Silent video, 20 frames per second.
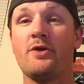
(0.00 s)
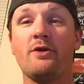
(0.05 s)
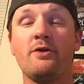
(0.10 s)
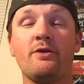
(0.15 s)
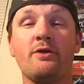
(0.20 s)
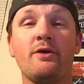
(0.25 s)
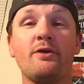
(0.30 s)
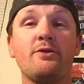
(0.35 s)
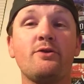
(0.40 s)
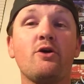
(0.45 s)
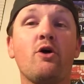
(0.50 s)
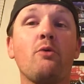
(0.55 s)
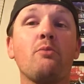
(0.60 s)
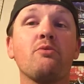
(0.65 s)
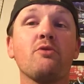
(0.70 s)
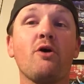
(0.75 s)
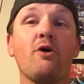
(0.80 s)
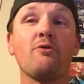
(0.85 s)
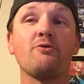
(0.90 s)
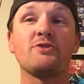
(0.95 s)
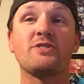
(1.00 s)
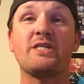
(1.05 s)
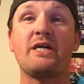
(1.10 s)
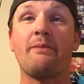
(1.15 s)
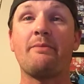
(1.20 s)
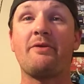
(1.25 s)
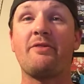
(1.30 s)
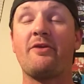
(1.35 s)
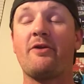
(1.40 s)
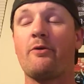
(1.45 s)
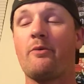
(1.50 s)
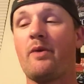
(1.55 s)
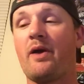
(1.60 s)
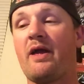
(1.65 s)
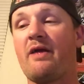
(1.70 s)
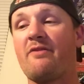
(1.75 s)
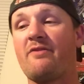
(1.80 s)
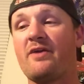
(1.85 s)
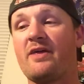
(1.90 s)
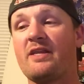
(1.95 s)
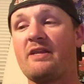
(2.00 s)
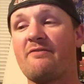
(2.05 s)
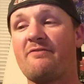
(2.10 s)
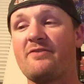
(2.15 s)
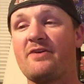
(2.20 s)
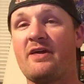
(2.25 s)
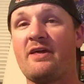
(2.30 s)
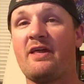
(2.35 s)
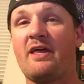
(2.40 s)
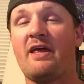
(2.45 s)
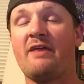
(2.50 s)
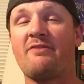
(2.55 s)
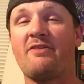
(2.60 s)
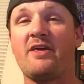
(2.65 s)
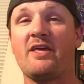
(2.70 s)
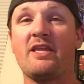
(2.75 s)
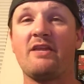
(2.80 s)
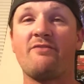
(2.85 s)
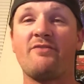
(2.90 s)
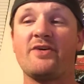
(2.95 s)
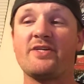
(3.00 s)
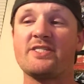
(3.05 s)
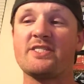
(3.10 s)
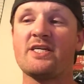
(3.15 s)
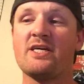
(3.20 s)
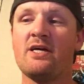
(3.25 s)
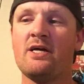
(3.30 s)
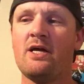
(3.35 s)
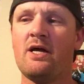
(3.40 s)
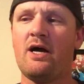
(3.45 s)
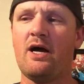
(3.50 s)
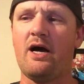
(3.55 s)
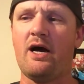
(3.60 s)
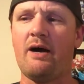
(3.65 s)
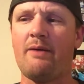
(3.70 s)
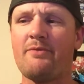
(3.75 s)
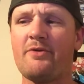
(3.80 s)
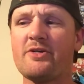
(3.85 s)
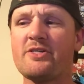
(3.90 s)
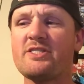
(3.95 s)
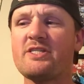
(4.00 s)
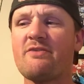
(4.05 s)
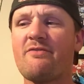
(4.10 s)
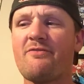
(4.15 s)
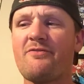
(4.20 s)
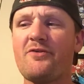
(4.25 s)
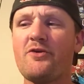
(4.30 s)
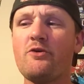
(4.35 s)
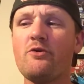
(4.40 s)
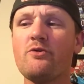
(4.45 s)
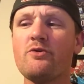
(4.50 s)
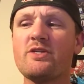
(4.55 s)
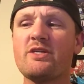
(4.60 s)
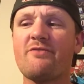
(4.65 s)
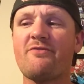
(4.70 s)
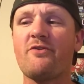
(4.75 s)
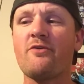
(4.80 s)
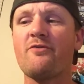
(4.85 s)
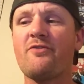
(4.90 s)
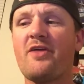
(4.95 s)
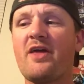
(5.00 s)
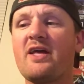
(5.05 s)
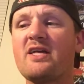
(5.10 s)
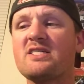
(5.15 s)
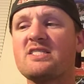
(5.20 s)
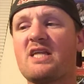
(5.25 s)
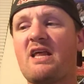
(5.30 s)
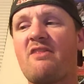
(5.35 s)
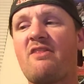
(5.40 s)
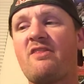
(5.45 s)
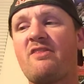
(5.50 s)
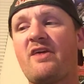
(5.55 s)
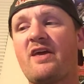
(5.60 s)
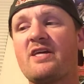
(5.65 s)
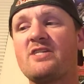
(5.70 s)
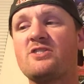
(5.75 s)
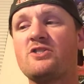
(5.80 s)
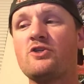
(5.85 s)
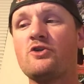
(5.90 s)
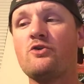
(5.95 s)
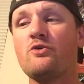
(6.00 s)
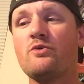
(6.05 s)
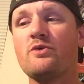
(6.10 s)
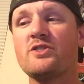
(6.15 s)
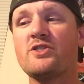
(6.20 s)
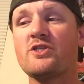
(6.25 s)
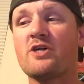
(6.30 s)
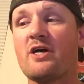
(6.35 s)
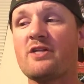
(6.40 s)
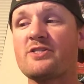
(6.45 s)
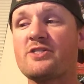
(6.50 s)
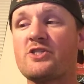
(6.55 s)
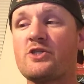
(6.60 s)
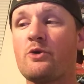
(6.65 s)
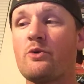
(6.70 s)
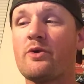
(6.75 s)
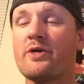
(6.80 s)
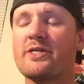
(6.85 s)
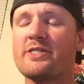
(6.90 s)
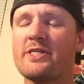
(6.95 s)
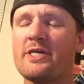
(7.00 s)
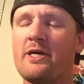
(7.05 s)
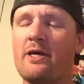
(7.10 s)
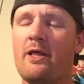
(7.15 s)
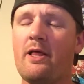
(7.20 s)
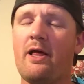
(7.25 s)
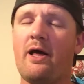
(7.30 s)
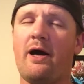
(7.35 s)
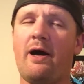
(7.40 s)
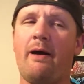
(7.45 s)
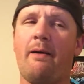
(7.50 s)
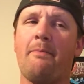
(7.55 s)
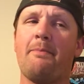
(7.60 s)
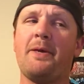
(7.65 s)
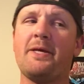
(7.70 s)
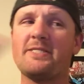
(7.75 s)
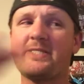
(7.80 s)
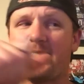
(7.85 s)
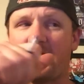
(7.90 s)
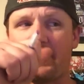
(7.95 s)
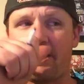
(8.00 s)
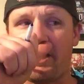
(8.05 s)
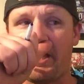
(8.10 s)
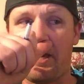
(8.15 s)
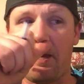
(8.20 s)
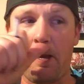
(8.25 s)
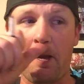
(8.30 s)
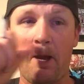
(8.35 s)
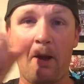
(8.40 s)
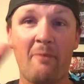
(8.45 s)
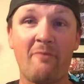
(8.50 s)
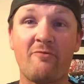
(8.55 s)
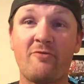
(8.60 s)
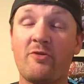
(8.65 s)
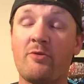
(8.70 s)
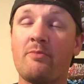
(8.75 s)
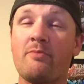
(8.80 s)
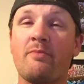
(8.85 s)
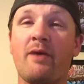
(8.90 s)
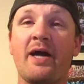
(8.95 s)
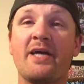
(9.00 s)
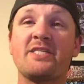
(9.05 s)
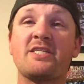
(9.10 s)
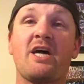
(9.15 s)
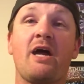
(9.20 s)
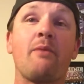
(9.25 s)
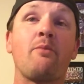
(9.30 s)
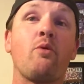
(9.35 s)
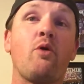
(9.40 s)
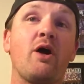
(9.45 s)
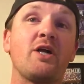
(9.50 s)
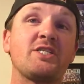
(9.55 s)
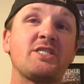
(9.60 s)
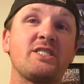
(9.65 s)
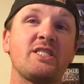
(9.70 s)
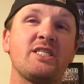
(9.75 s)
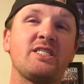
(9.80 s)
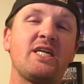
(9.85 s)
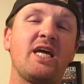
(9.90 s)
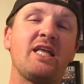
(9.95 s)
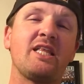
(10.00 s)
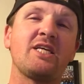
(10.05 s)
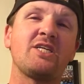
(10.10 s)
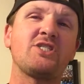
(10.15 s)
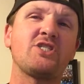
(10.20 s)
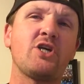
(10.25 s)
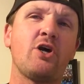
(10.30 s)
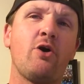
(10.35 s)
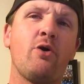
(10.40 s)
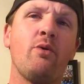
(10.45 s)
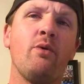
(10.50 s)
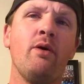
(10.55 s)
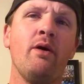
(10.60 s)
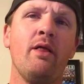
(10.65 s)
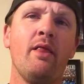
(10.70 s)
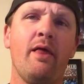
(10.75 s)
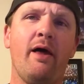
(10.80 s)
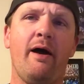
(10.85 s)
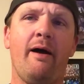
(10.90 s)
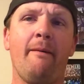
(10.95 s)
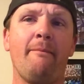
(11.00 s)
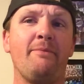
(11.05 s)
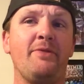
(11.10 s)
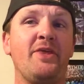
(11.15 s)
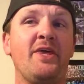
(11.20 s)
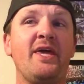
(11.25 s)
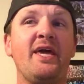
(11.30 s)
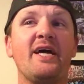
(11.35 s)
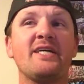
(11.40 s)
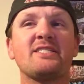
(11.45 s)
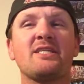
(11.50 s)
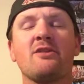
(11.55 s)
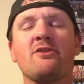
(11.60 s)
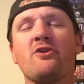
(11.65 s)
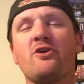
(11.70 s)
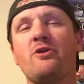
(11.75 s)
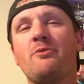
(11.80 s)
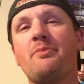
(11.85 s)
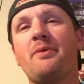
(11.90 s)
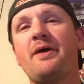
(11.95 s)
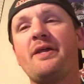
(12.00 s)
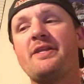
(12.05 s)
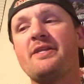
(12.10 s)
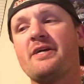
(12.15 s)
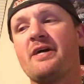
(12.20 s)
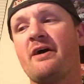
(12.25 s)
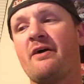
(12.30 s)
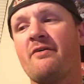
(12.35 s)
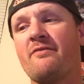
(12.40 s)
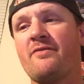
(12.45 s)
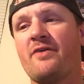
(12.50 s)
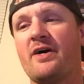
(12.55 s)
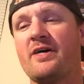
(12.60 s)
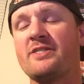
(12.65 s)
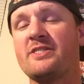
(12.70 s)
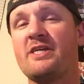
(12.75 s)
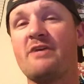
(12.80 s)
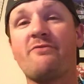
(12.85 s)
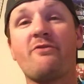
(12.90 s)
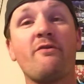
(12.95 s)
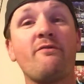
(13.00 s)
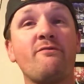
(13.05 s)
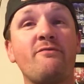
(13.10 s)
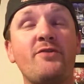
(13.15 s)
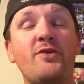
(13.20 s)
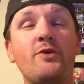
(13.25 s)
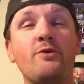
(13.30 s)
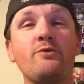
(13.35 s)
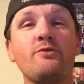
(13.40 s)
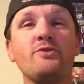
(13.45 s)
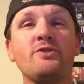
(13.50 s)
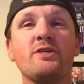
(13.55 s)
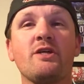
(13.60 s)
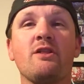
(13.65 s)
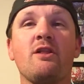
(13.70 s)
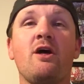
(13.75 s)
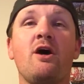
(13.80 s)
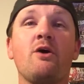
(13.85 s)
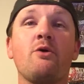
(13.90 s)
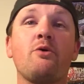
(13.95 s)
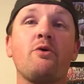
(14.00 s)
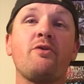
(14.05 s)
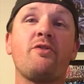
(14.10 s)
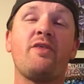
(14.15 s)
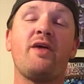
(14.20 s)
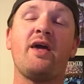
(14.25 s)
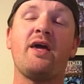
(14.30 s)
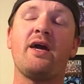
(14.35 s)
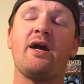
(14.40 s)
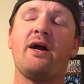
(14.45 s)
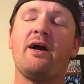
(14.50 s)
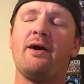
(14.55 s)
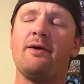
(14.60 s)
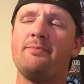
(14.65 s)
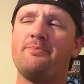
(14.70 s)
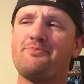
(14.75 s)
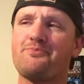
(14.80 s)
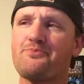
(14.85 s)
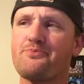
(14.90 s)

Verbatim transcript: no blows coming their way at the end of at the end of this. Um, there's a few different things that I think they could do with Jon Stewart. Um, basically, um, from my time watching The Daily Show, um, he has a little bit of uh, different views, along with a uh,